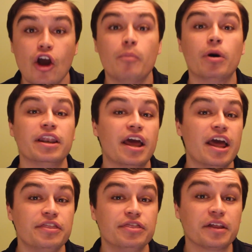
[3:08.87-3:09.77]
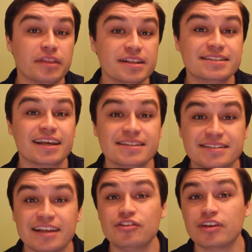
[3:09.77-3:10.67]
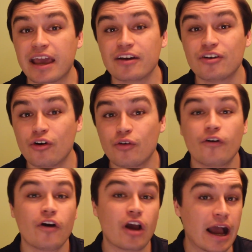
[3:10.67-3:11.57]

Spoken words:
But nothing says that you can't go